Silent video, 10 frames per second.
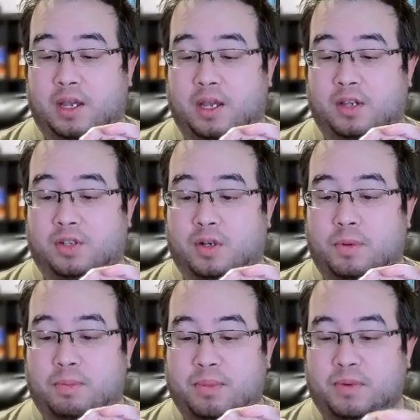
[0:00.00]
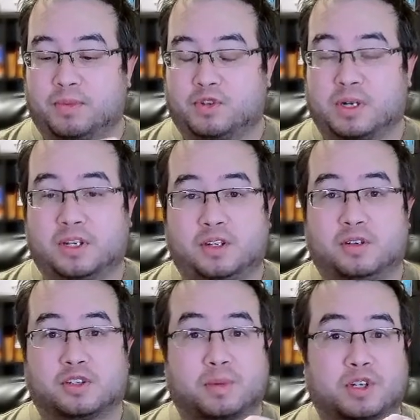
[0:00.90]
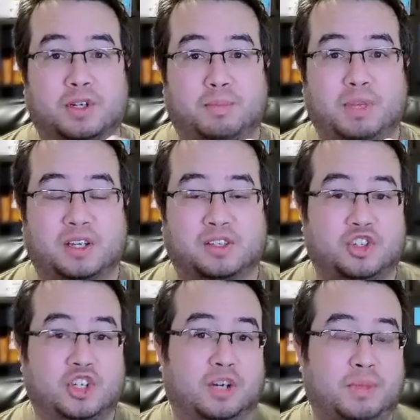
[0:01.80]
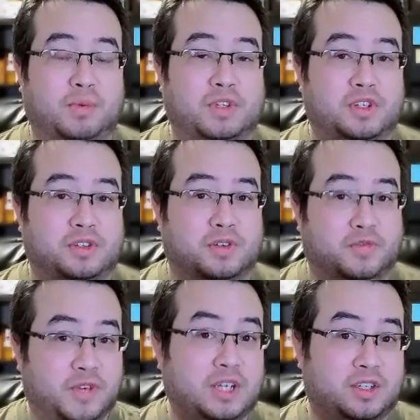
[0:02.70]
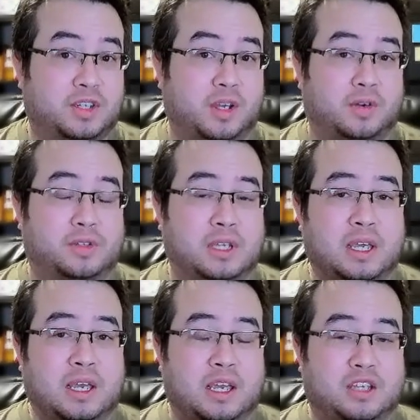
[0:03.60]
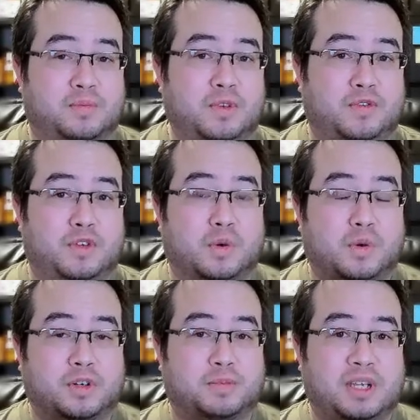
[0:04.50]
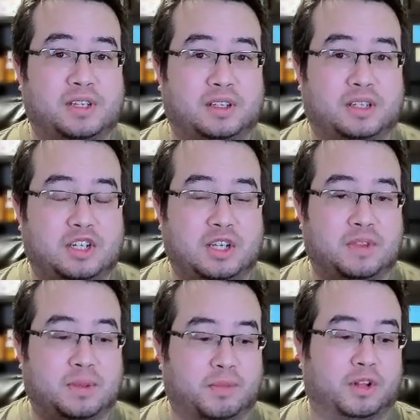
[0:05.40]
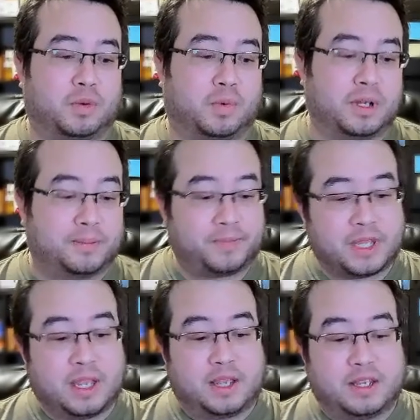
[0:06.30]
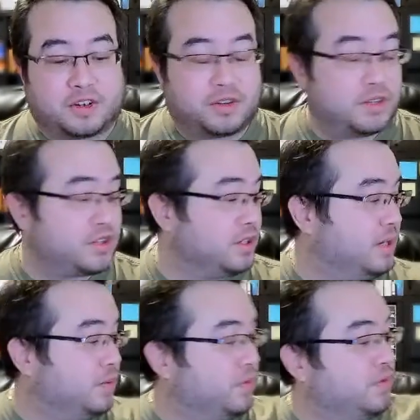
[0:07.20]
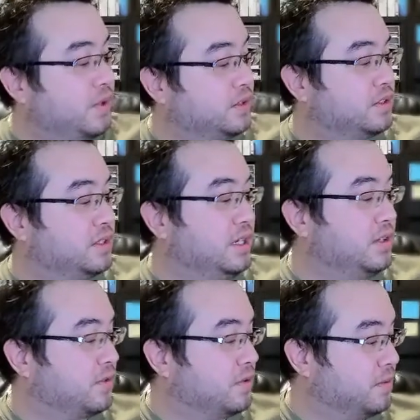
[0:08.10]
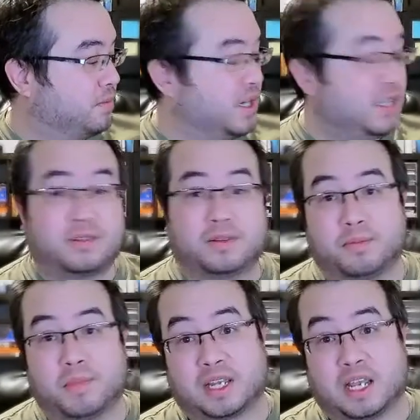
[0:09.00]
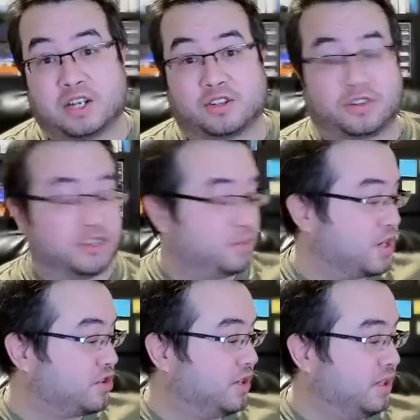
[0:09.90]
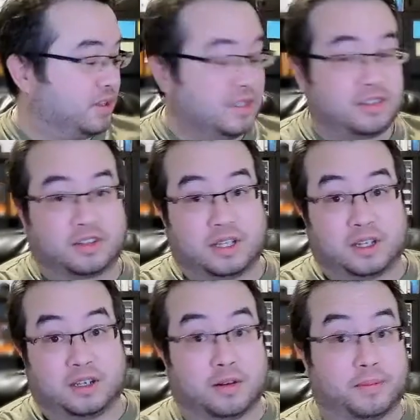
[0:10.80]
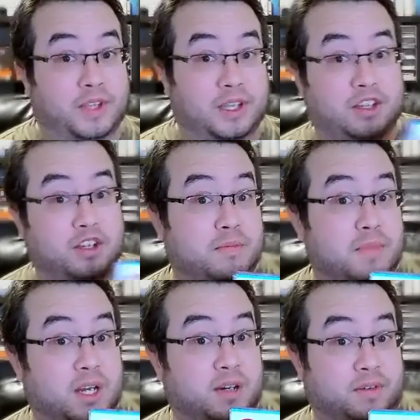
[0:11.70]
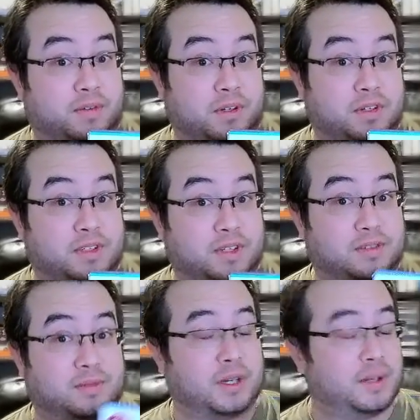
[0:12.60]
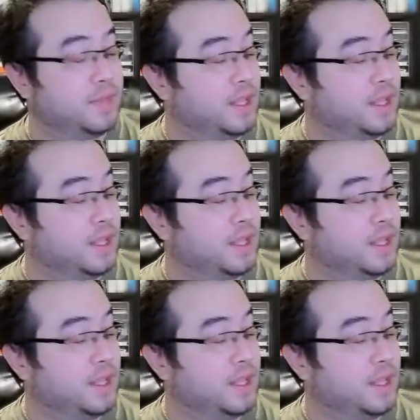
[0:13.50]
So what people have been trying to do, especially because the GLP-1s use a fixed dose, is move towards basically giving them all in one. Now, traditionally, what we've also seen is for many medications or especially like, let's look at like Humira, for instance, right?